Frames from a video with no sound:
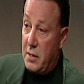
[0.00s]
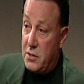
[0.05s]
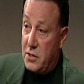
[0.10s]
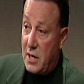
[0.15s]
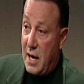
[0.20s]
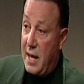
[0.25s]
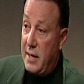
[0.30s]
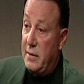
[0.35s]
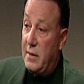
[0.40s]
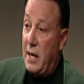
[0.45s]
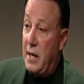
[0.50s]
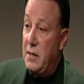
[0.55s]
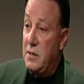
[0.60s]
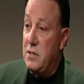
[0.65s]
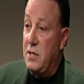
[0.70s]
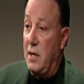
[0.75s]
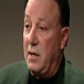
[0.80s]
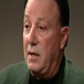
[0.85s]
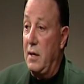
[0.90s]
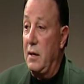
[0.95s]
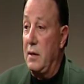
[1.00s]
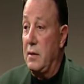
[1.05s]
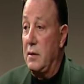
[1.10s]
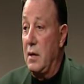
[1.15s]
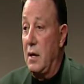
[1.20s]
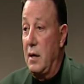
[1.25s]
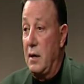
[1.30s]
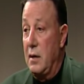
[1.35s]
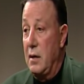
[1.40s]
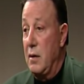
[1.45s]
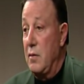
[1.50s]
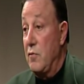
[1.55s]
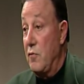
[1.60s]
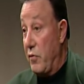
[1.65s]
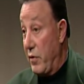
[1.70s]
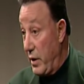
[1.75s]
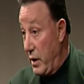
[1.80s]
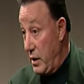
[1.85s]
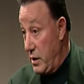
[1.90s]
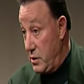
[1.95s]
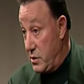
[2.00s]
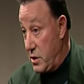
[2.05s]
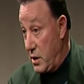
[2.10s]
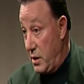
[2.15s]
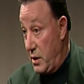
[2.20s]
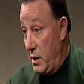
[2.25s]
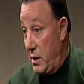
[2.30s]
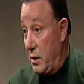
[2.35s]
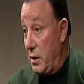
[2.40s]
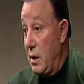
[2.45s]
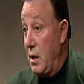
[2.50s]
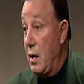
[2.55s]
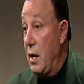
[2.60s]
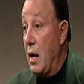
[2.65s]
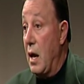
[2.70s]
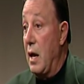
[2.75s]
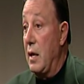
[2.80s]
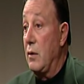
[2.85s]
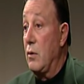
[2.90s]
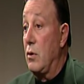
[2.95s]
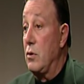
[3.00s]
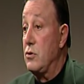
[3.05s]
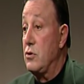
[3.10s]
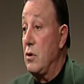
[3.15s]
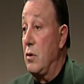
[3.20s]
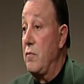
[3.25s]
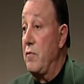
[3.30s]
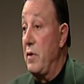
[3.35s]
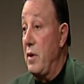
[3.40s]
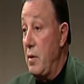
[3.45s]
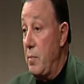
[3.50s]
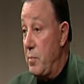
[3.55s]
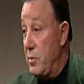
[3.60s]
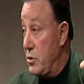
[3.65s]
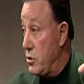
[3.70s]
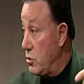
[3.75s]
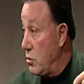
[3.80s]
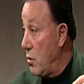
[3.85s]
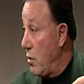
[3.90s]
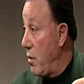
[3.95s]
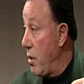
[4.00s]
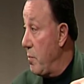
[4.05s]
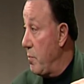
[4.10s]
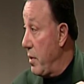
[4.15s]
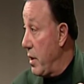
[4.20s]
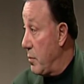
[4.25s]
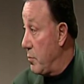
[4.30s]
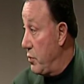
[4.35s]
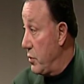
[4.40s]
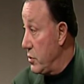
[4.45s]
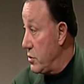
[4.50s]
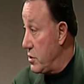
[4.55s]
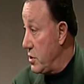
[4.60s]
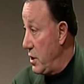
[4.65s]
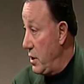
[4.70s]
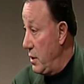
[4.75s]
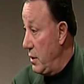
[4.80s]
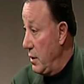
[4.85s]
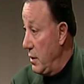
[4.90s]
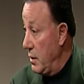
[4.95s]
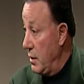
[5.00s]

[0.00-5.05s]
Assante's in it, uh, Vinny's in it, and also Vinny Pastore, Big Pussy,